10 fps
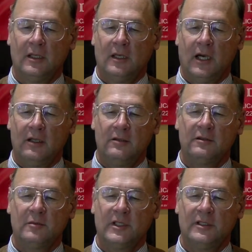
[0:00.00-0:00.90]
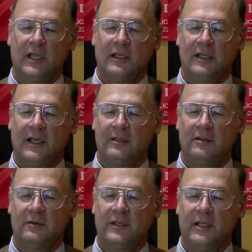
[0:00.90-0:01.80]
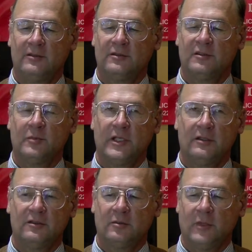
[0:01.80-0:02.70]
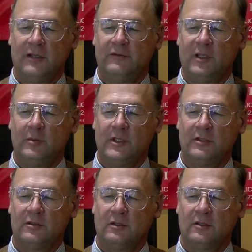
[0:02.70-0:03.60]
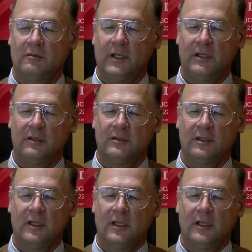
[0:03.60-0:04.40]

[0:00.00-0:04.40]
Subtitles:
I also maintain and add to thousands of pages of my family historical records,